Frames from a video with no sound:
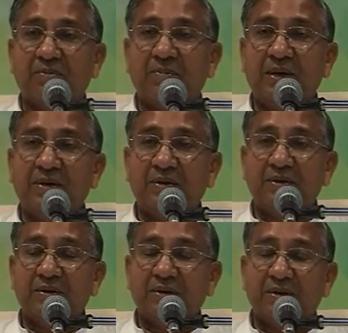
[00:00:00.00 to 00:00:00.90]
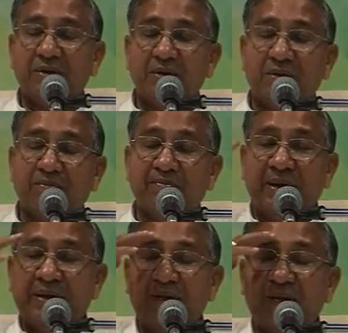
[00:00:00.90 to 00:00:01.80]
But
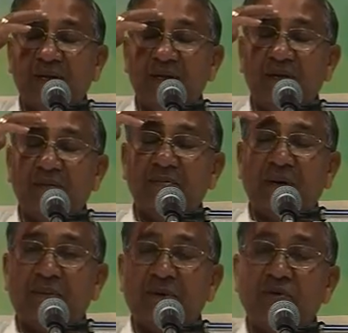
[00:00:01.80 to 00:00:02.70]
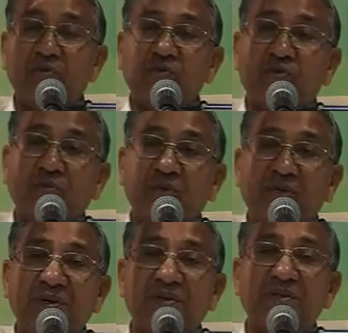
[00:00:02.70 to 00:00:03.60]
mentally, Baba used to be
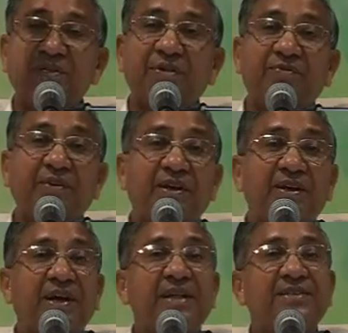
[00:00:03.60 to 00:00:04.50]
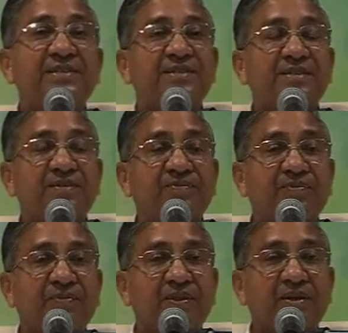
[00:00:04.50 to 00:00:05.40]
somewhere else.
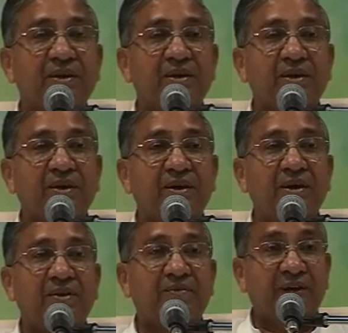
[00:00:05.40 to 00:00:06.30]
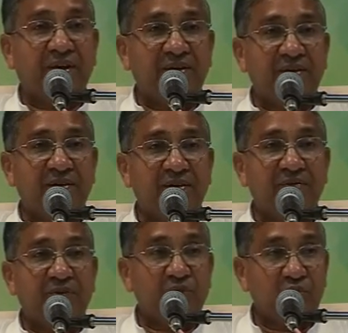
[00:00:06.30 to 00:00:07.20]
And when
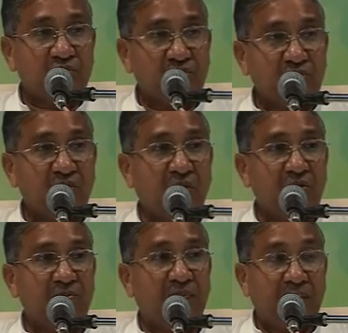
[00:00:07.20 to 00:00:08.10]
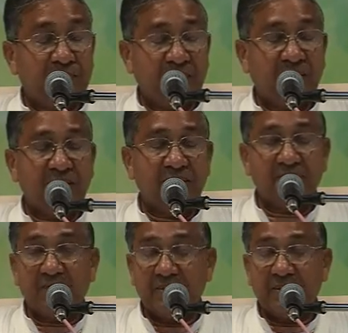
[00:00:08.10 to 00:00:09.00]
we used to call Baba,
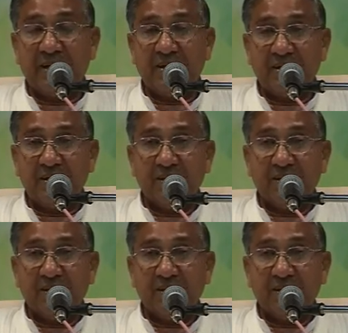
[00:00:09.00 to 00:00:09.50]
Baba,